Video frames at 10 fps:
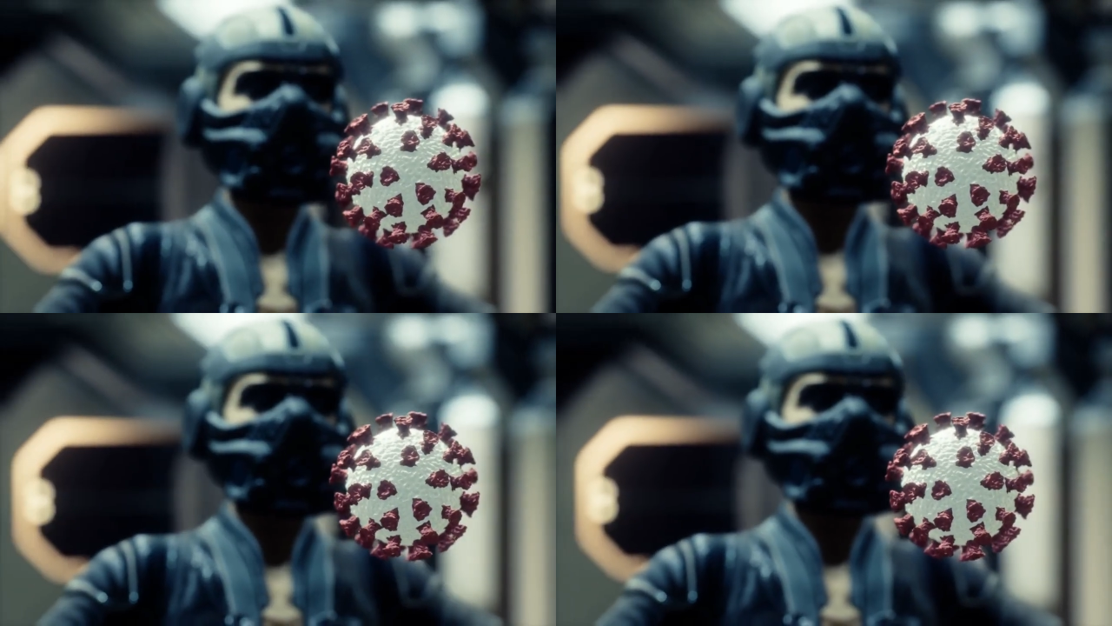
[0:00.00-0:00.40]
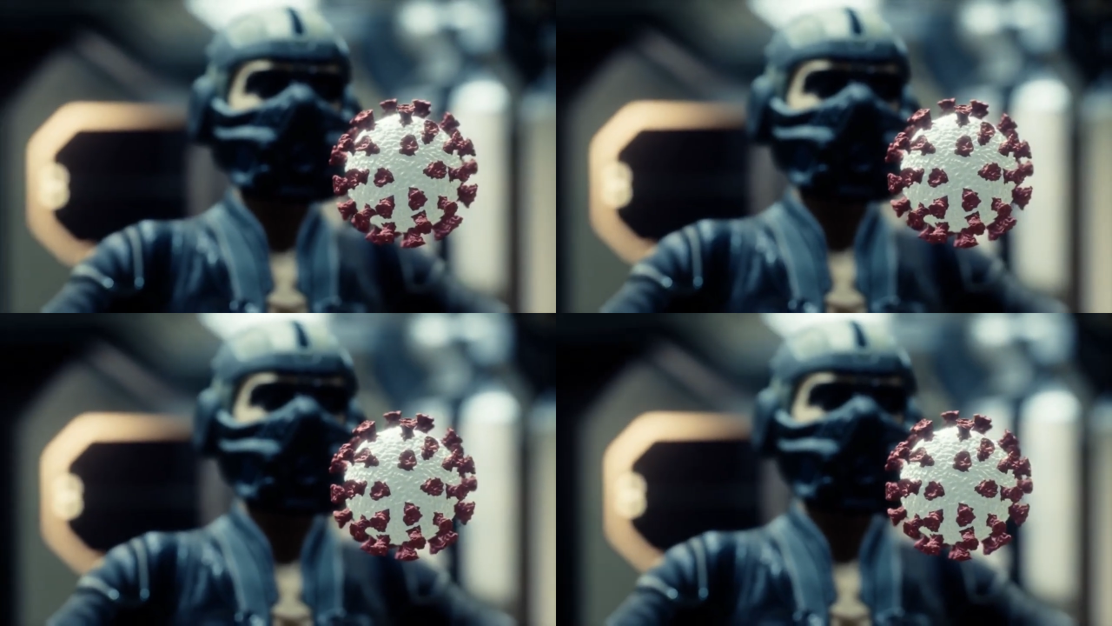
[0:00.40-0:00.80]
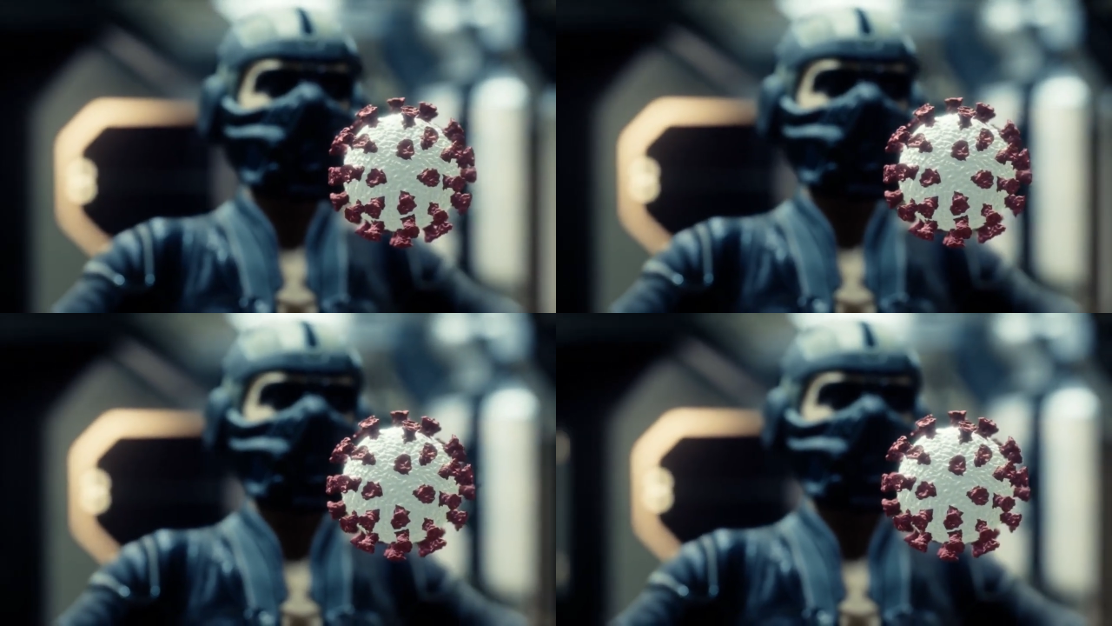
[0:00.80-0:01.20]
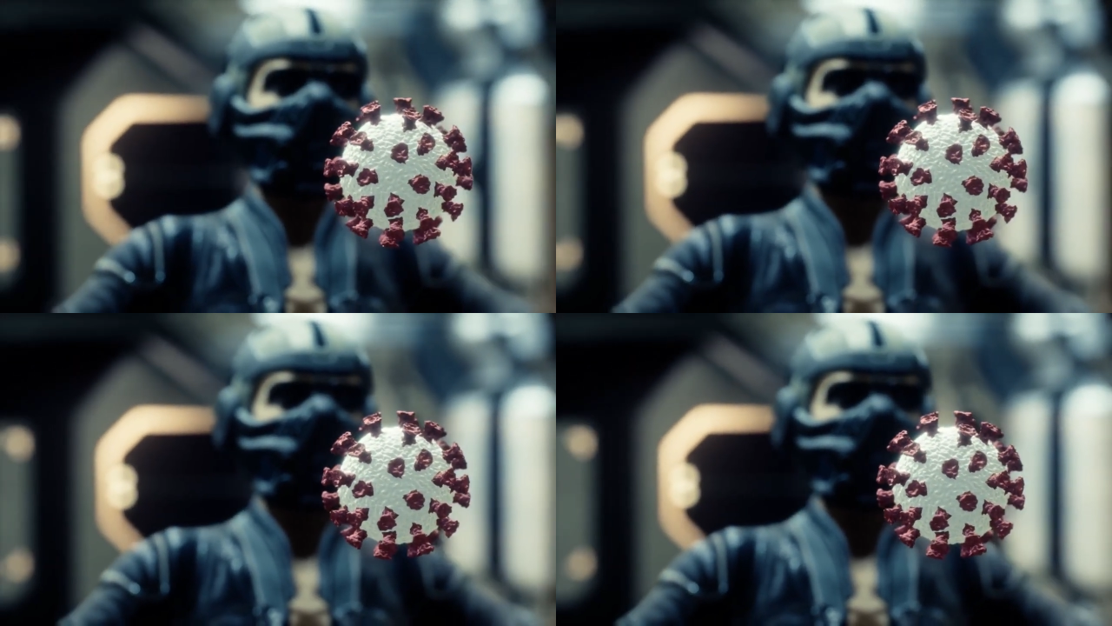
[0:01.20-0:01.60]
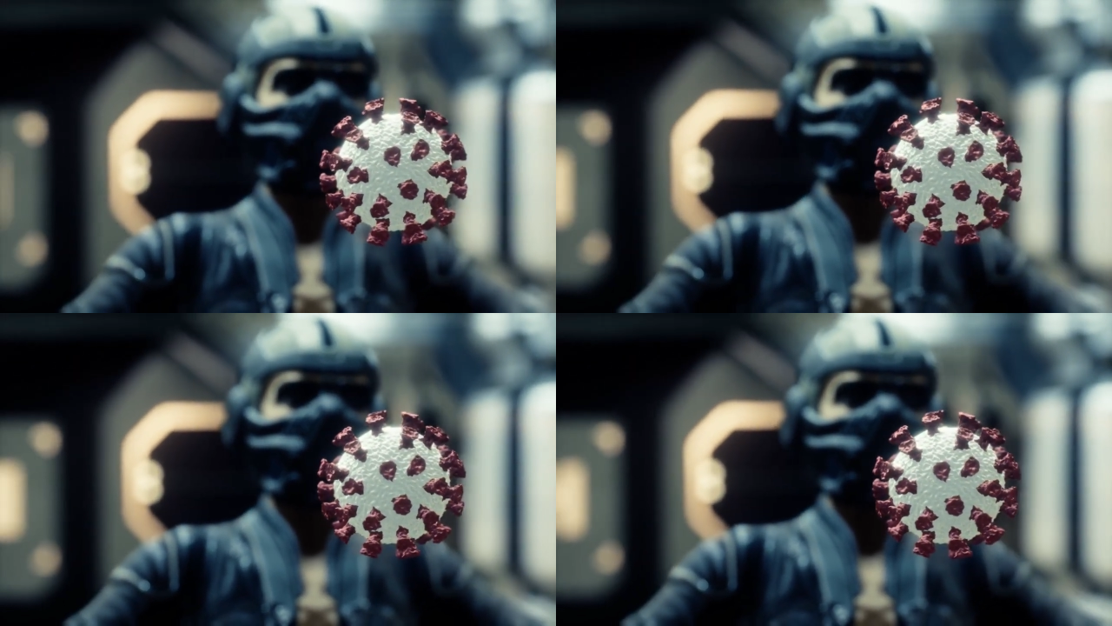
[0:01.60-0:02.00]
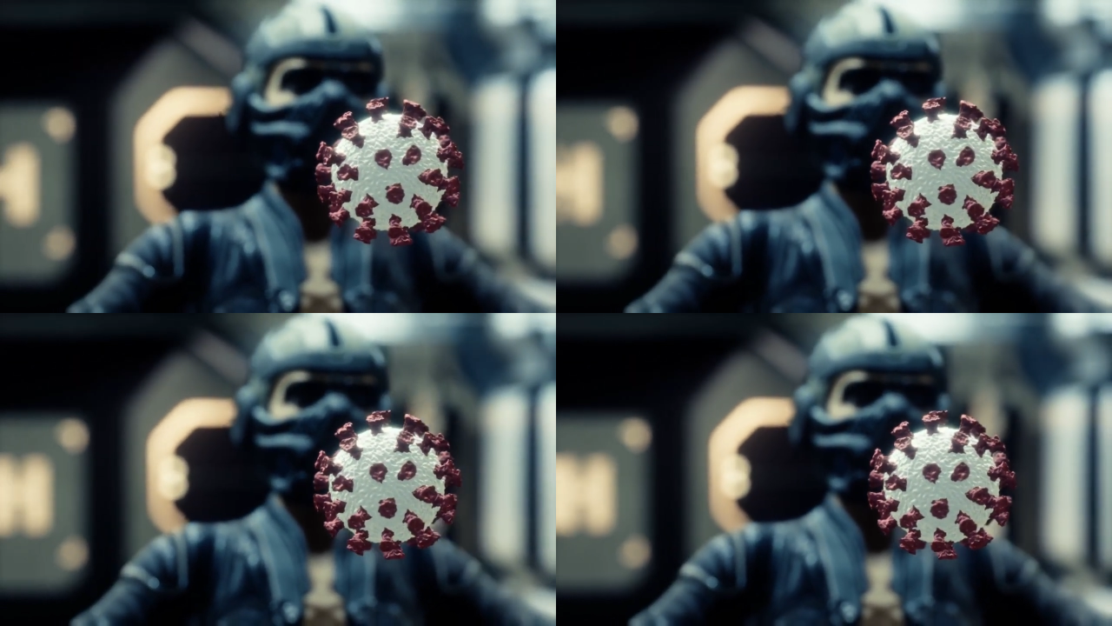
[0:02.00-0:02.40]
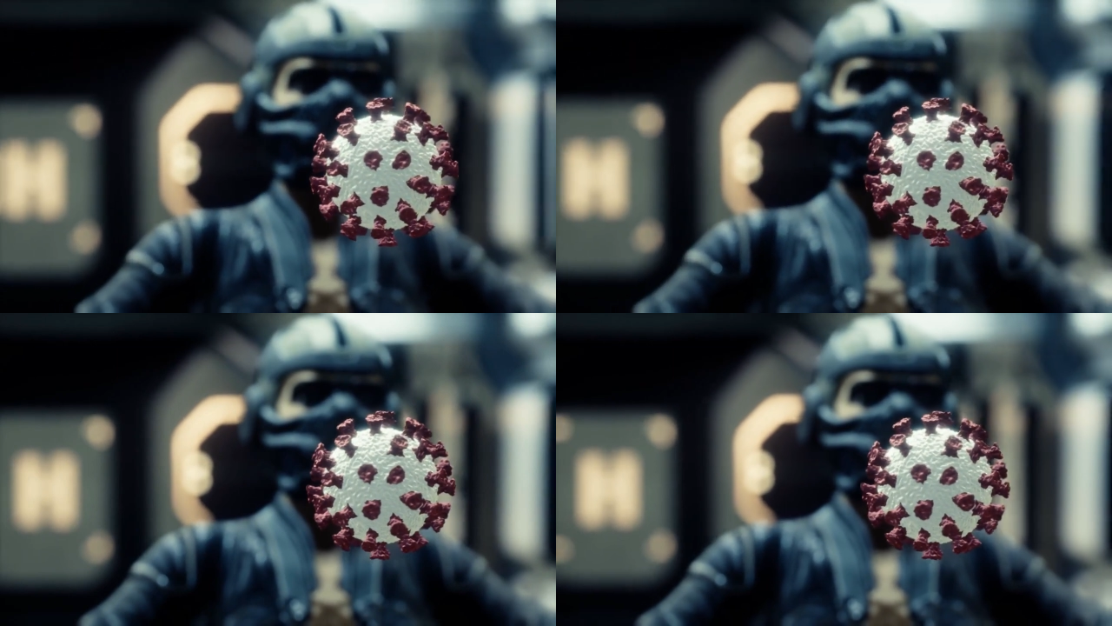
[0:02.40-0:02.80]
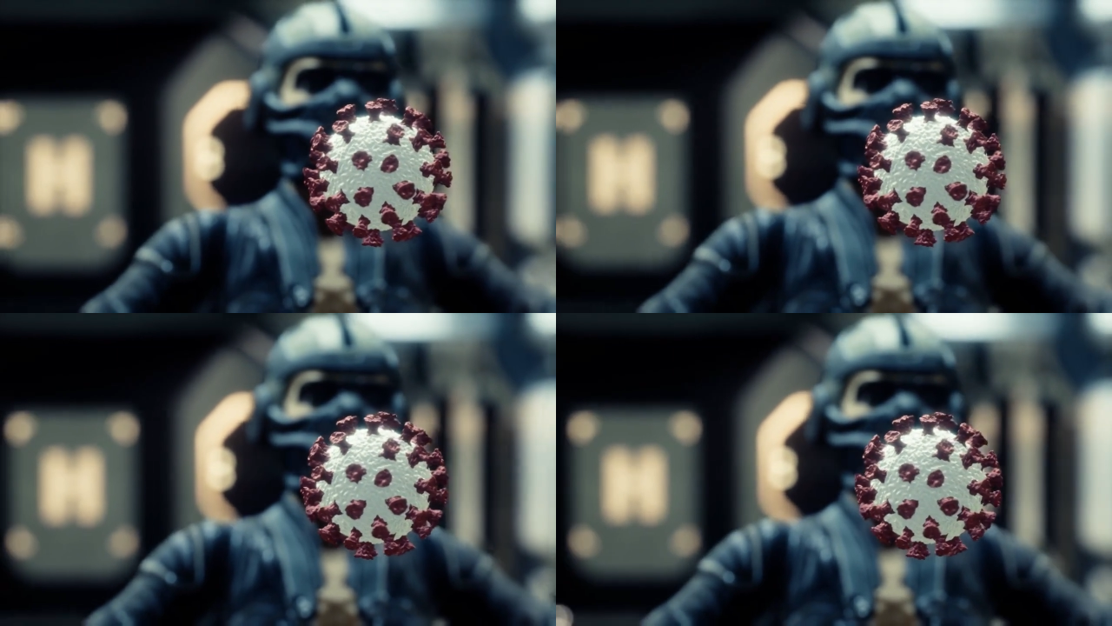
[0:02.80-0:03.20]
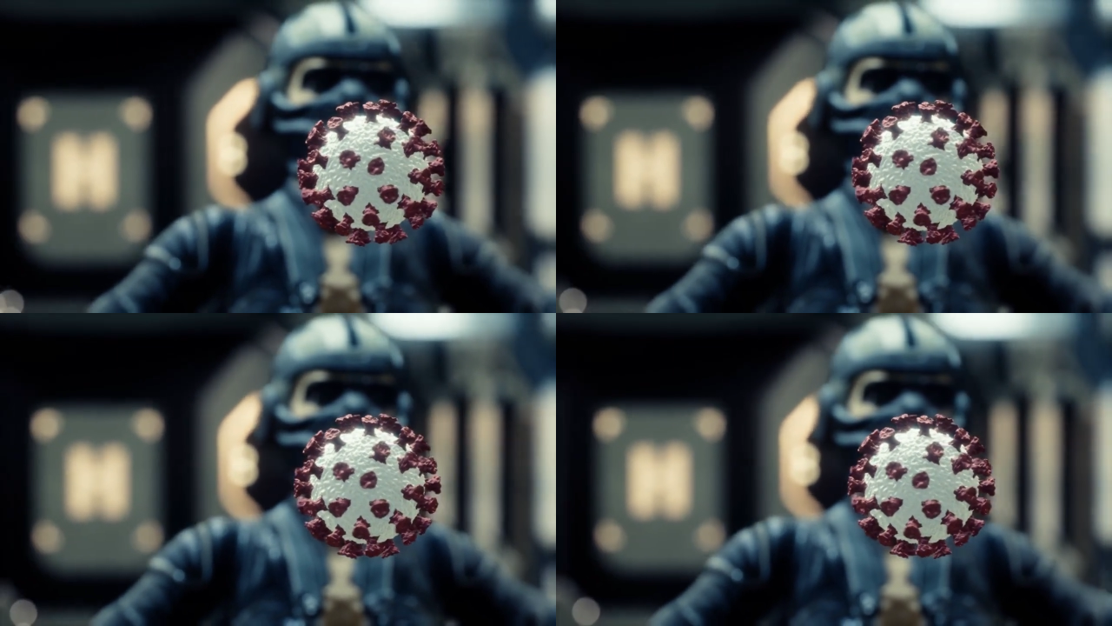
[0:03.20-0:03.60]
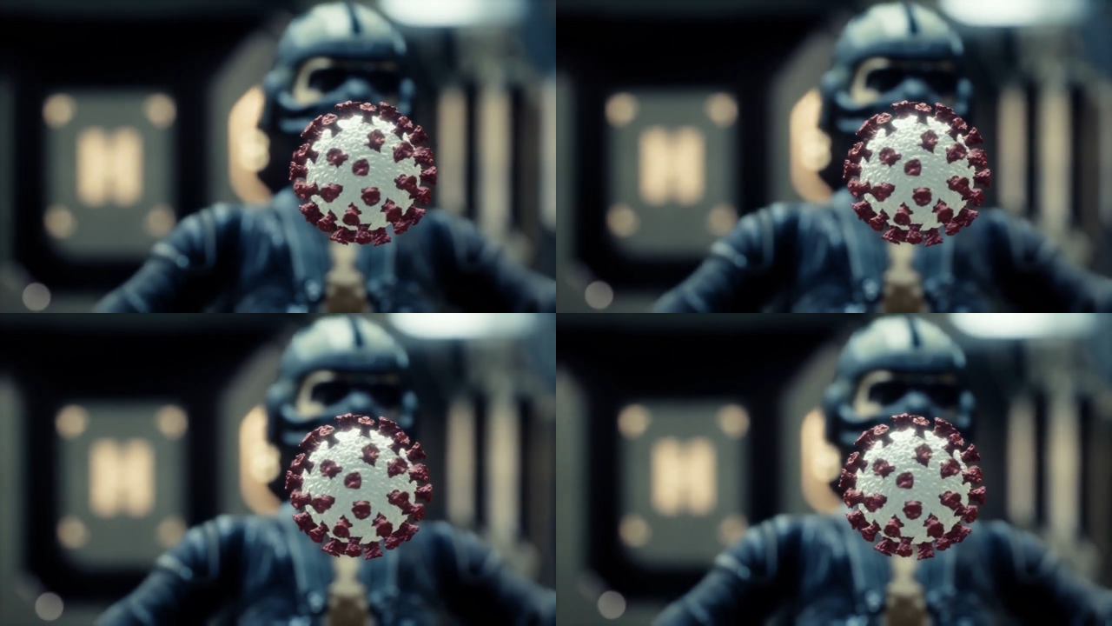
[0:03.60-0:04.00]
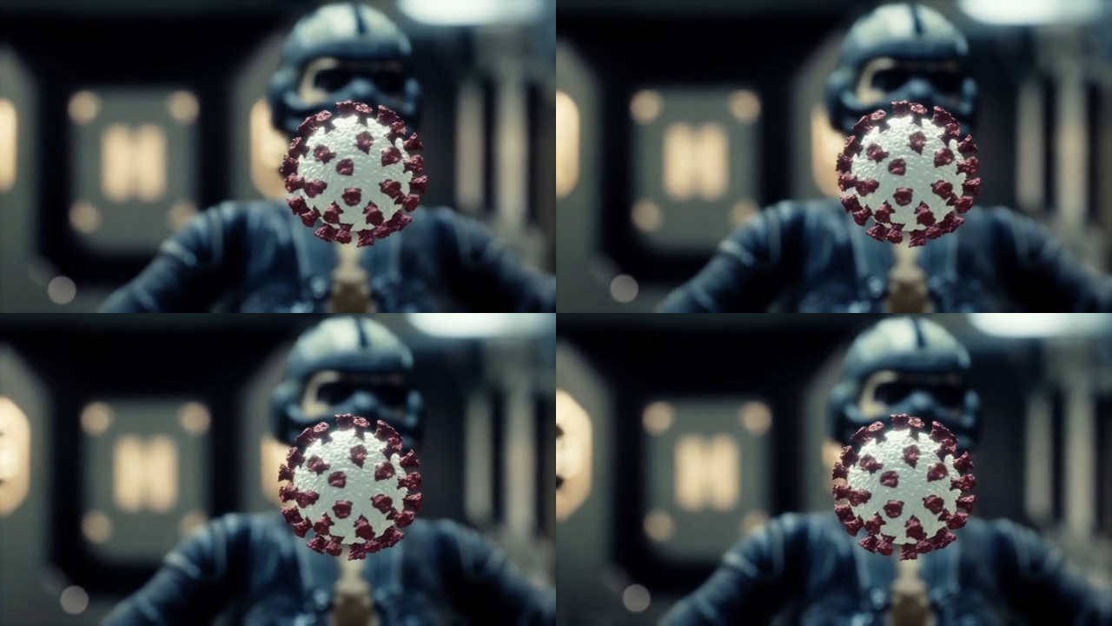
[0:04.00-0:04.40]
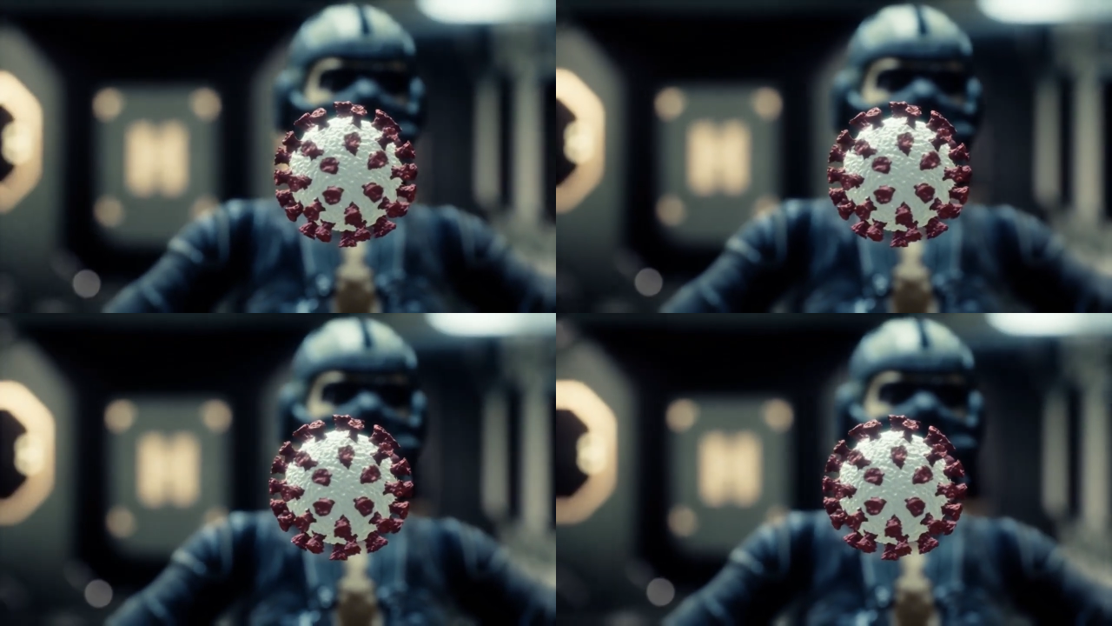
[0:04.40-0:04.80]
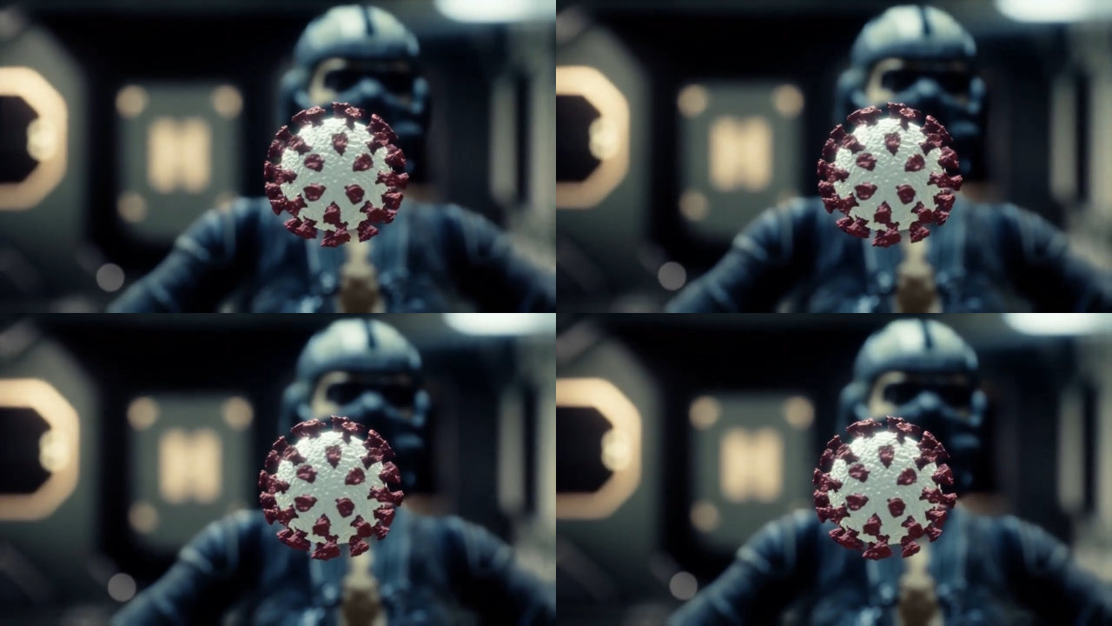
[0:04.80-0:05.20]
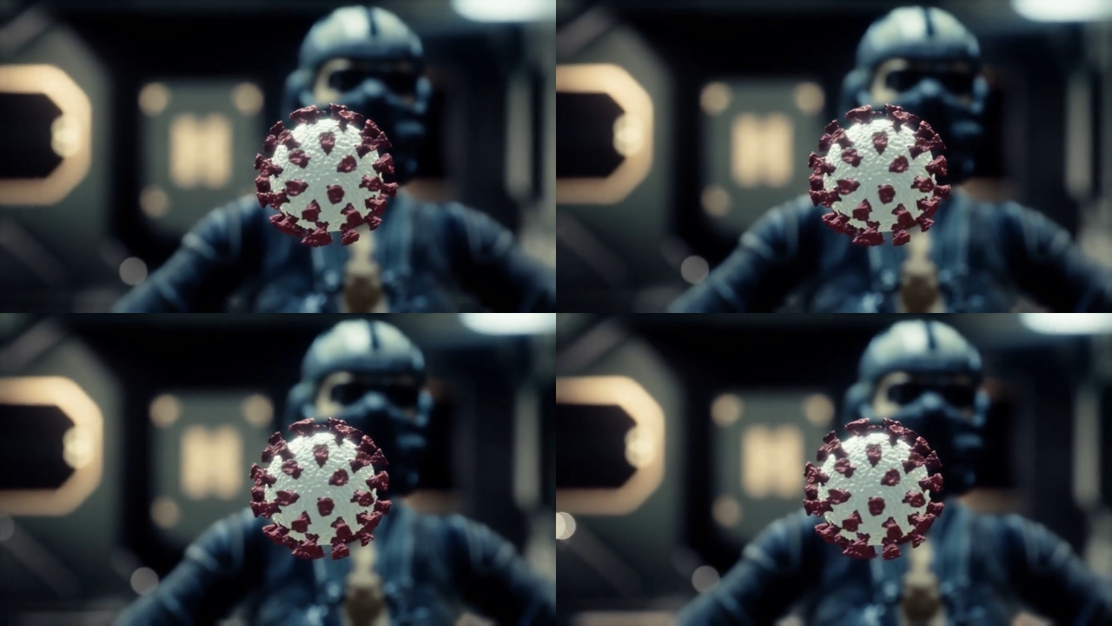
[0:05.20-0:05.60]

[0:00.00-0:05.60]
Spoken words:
No face is visible, so there are no lips to read.